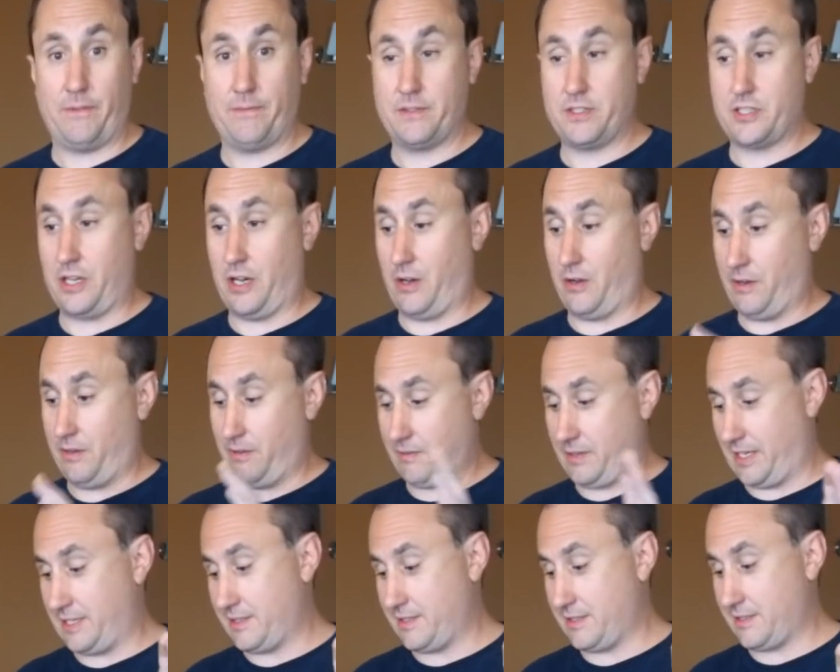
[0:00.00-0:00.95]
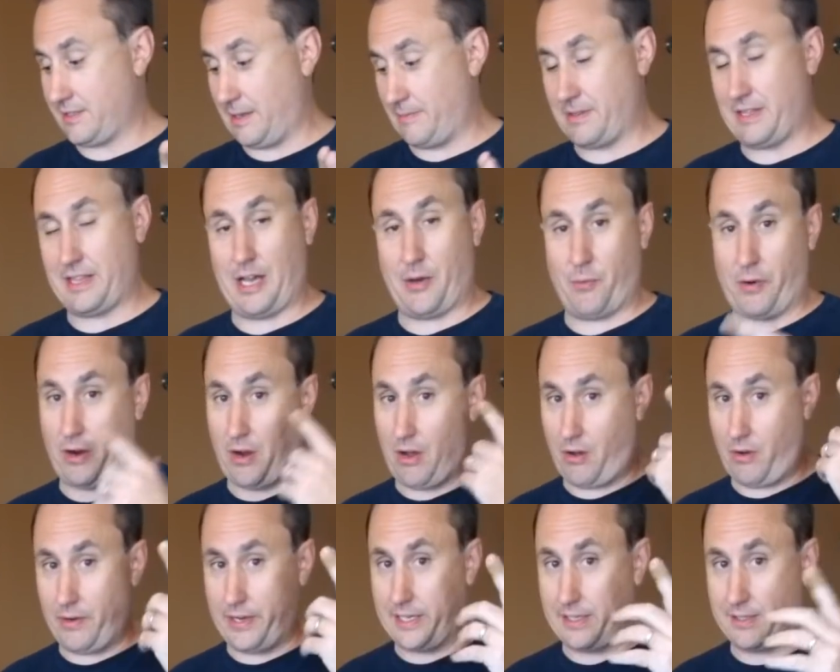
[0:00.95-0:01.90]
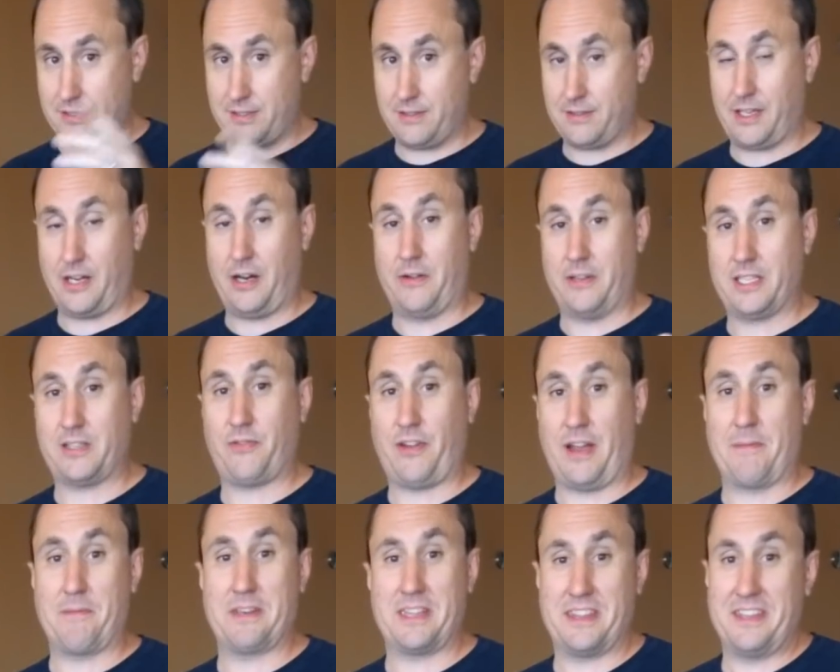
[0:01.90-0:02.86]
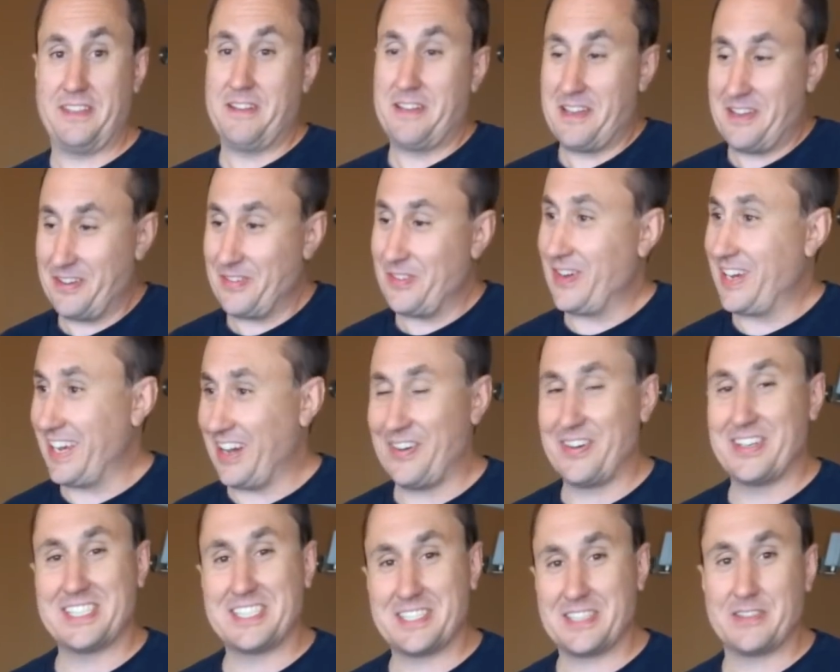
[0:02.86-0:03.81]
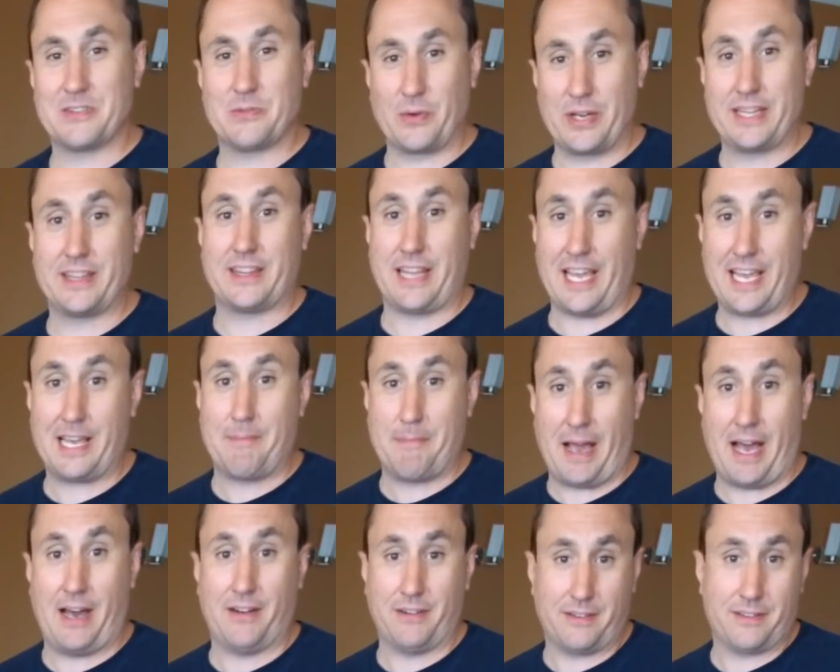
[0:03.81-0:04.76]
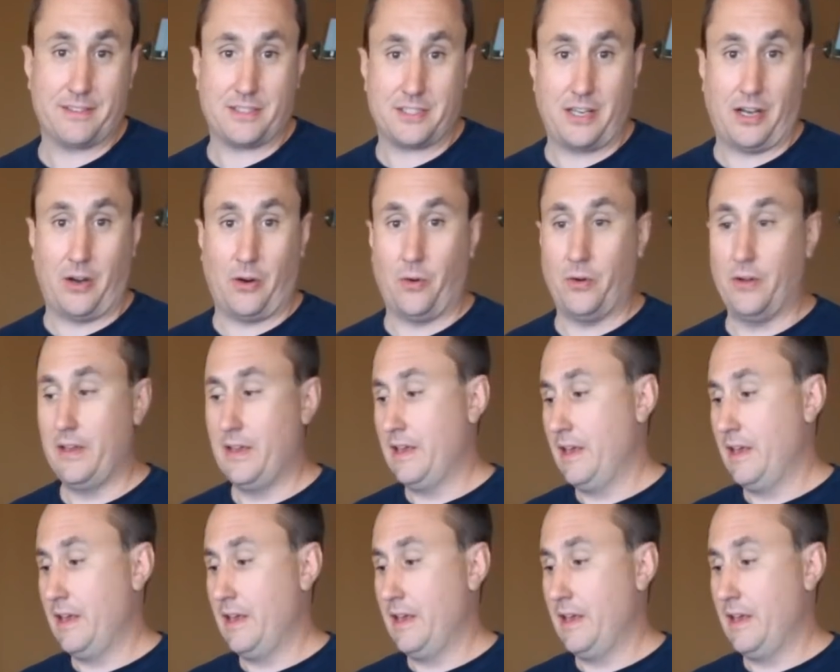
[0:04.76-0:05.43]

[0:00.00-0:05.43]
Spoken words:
So that's something that we always, in this family, we think about. So,